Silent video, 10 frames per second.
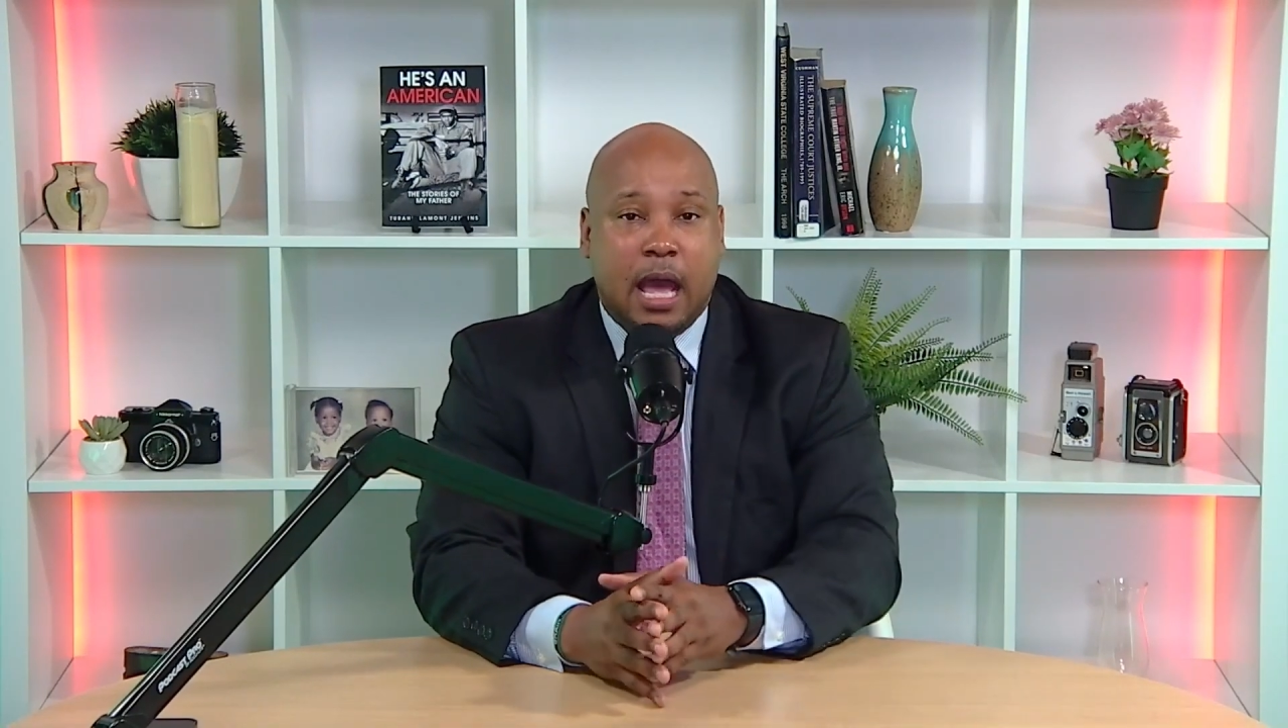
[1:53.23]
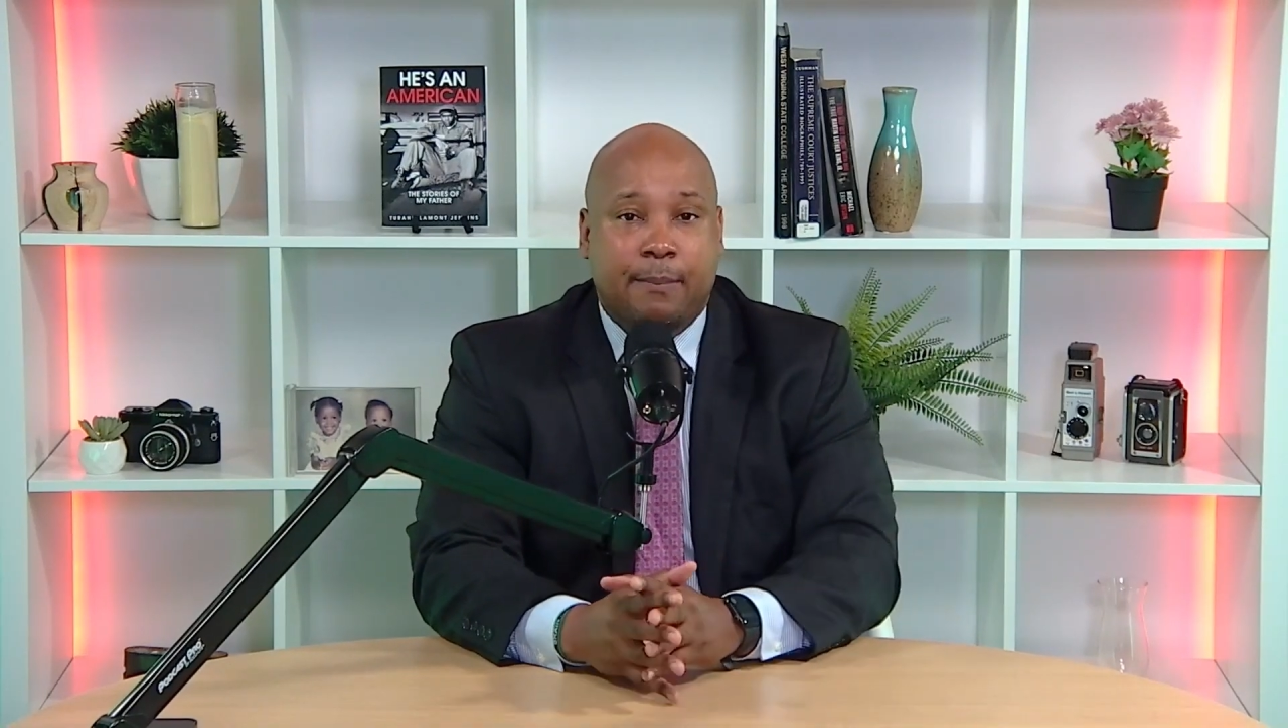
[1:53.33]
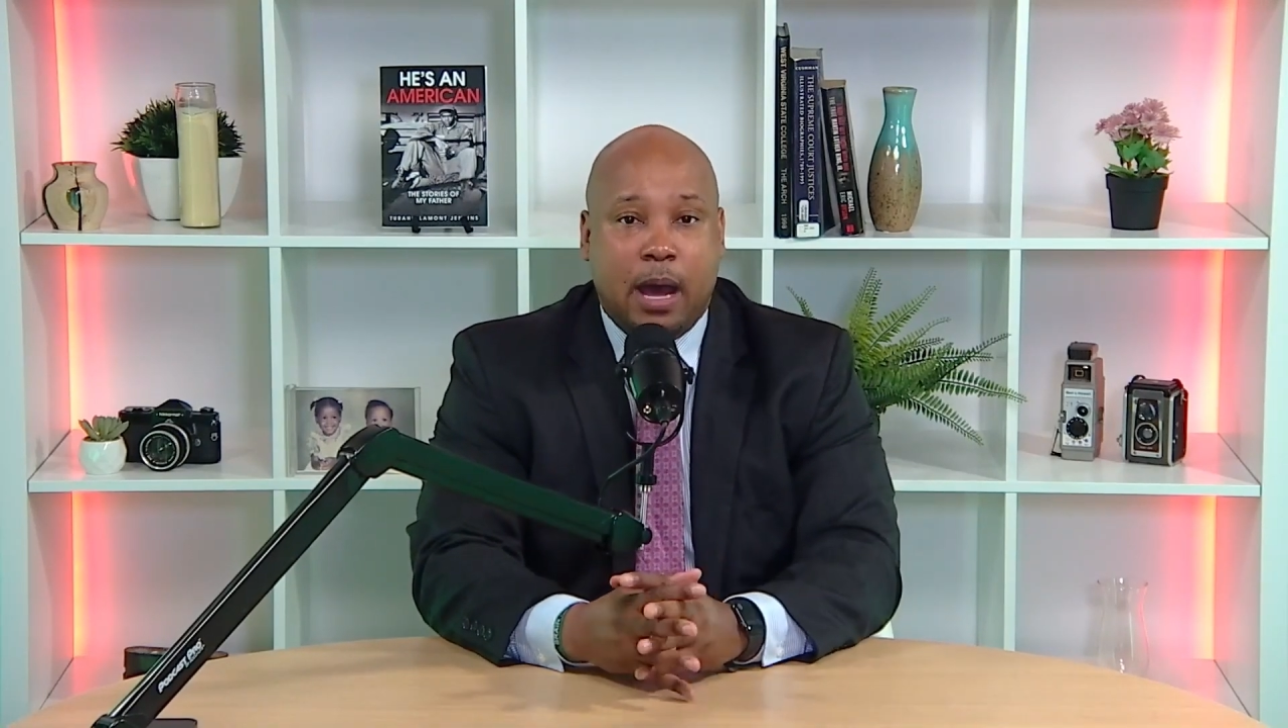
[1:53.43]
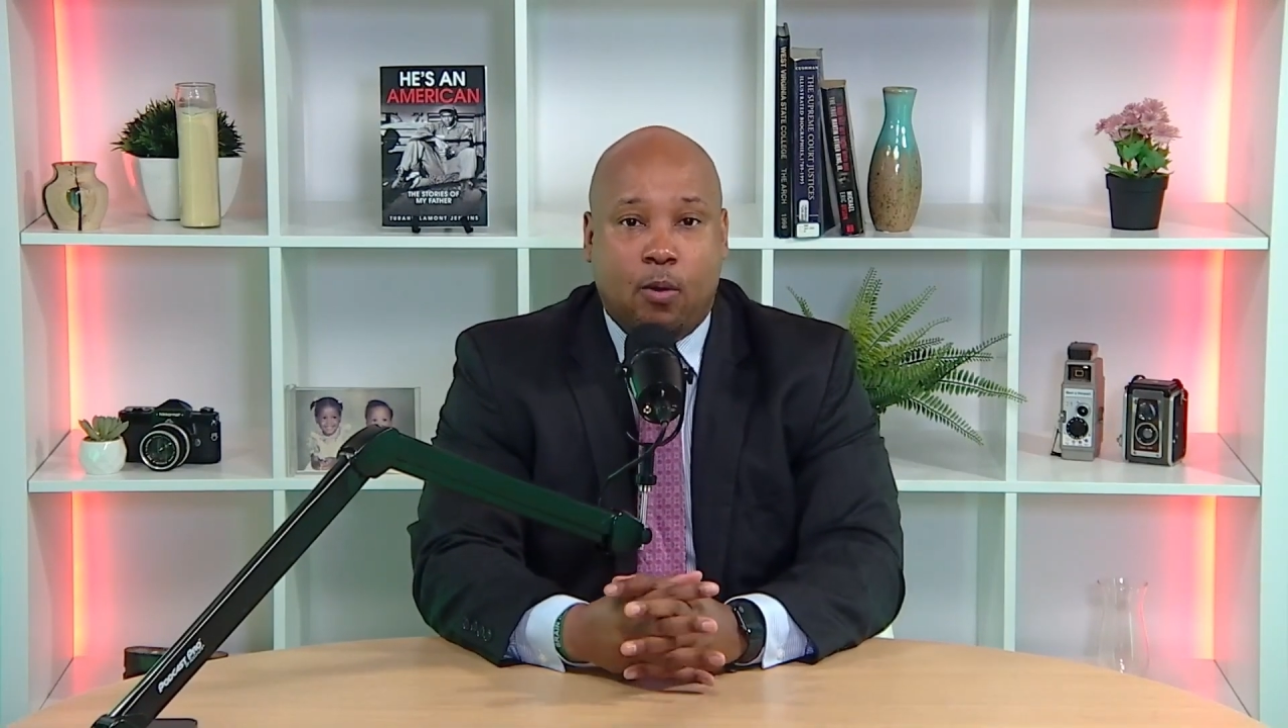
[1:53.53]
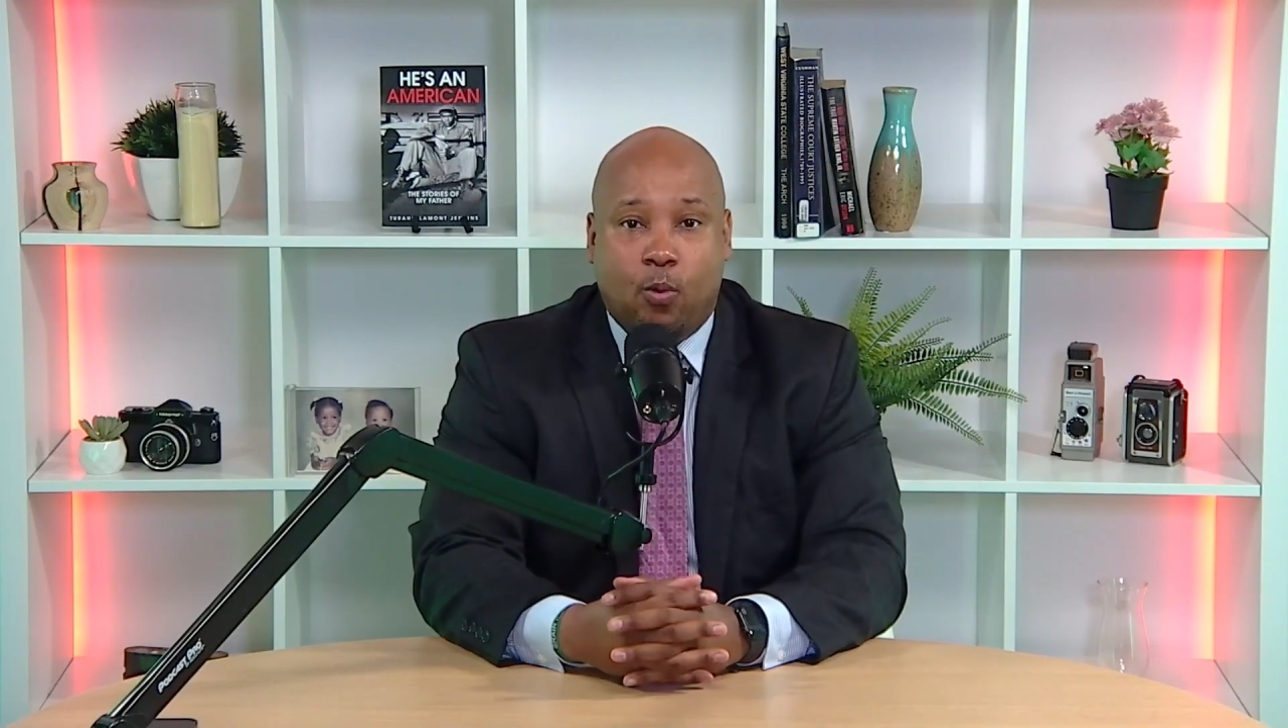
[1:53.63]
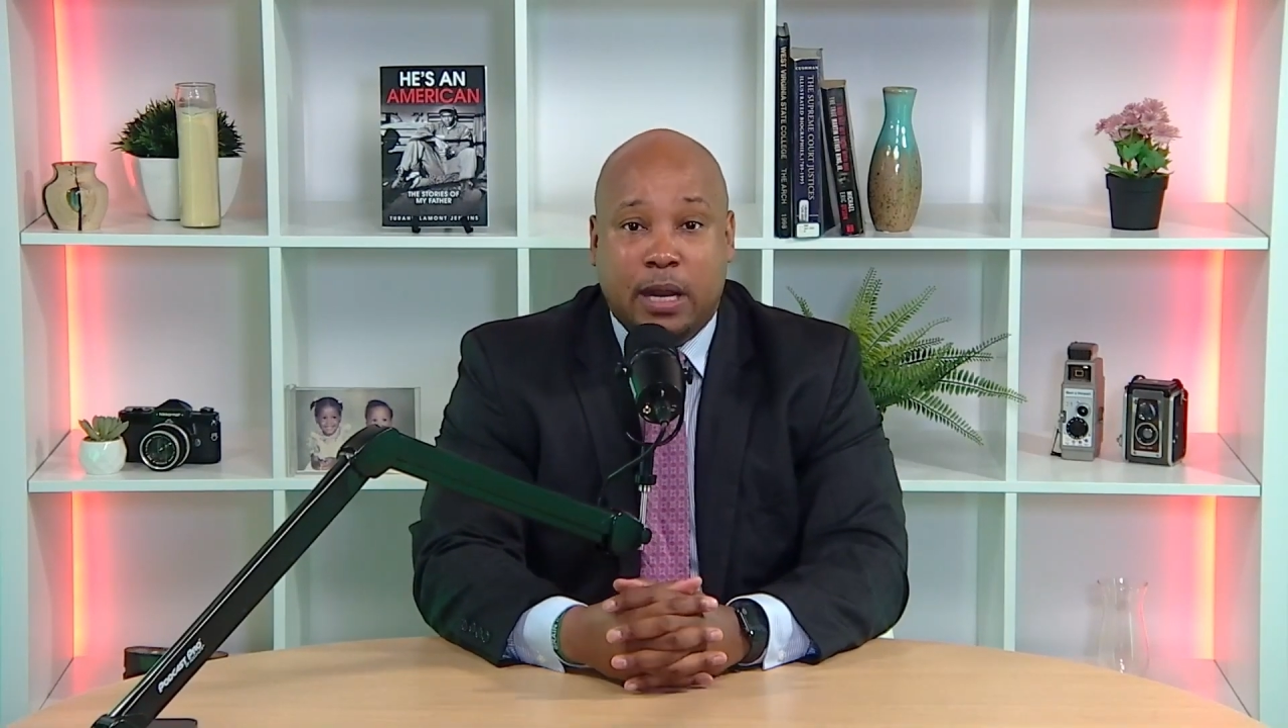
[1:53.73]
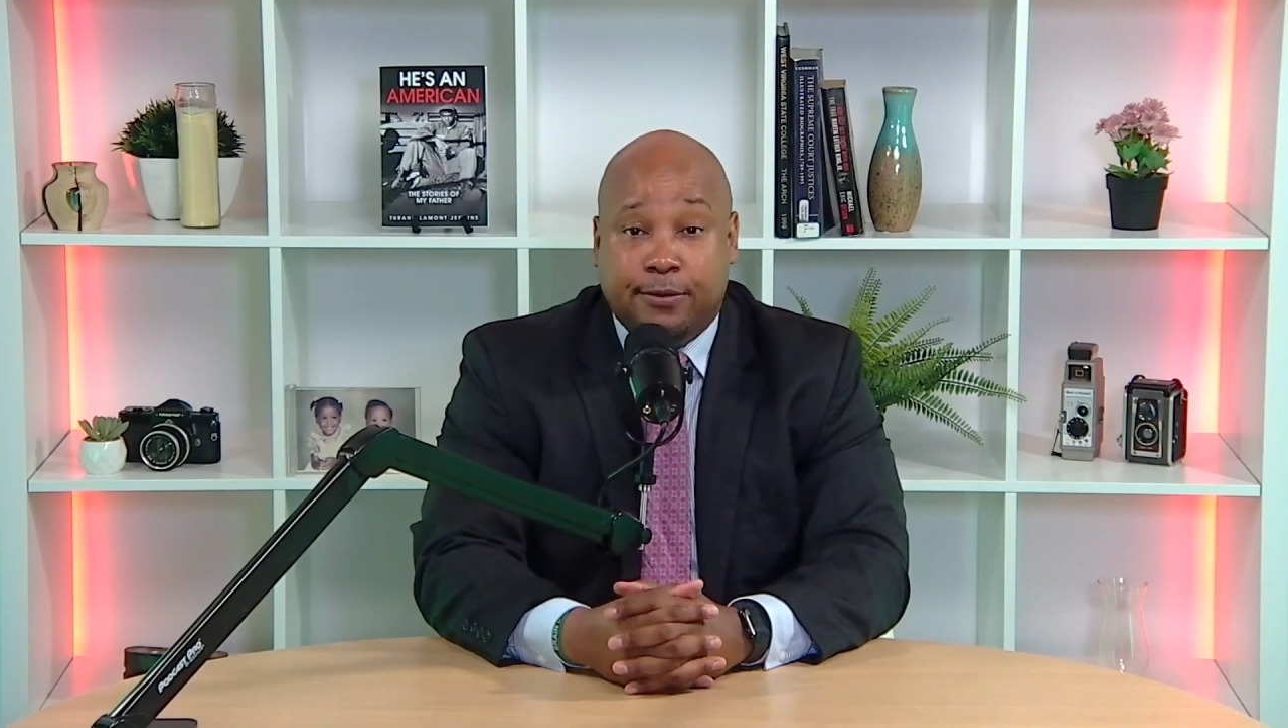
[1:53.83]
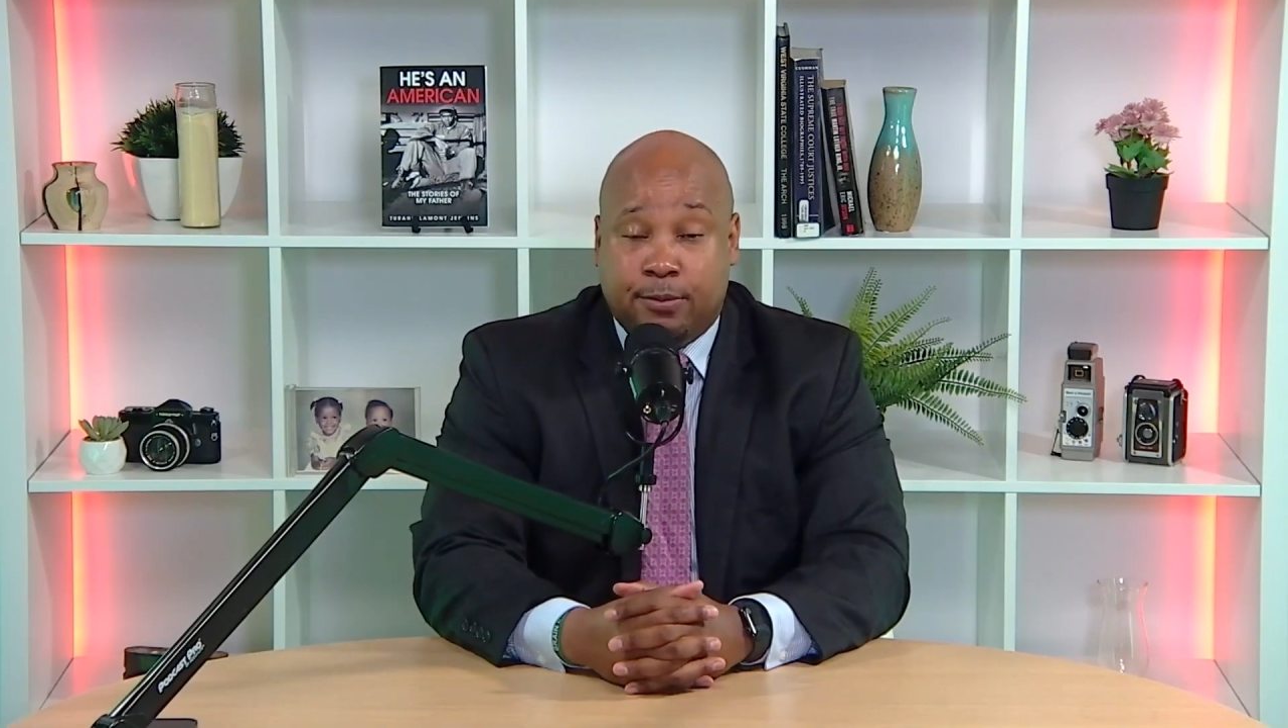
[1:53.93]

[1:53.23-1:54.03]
about what